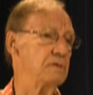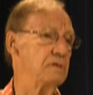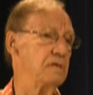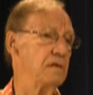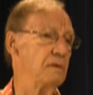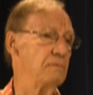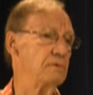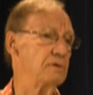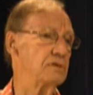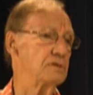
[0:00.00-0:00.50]

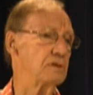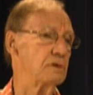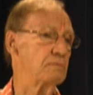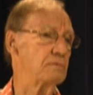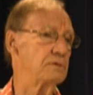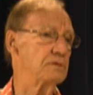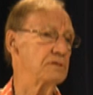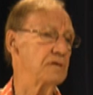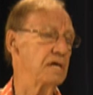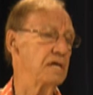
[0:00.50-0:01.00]
numbers or
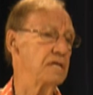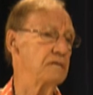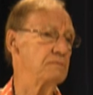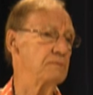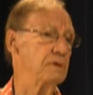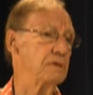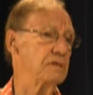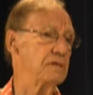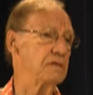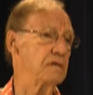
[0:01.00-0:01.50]
percentage,
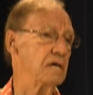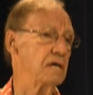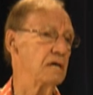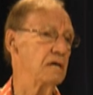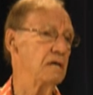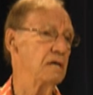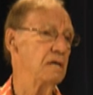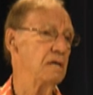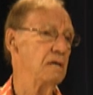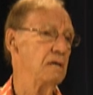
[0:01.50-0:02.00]
but uh,
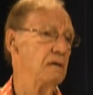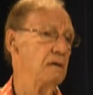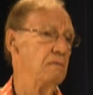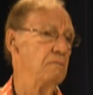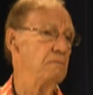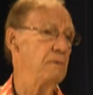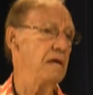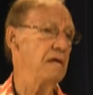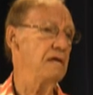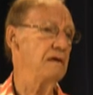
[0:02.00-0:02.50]

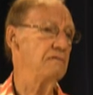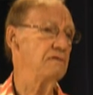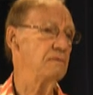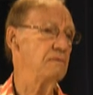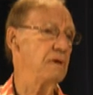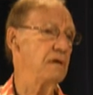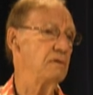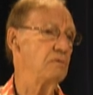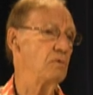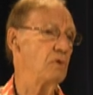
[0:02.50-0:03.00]
many of the
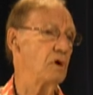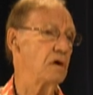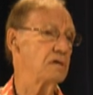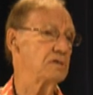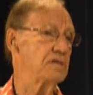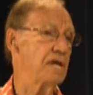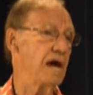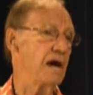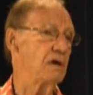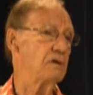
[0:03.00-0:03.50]
men
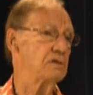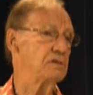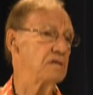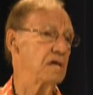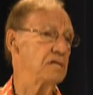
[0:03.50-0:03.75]
washed out.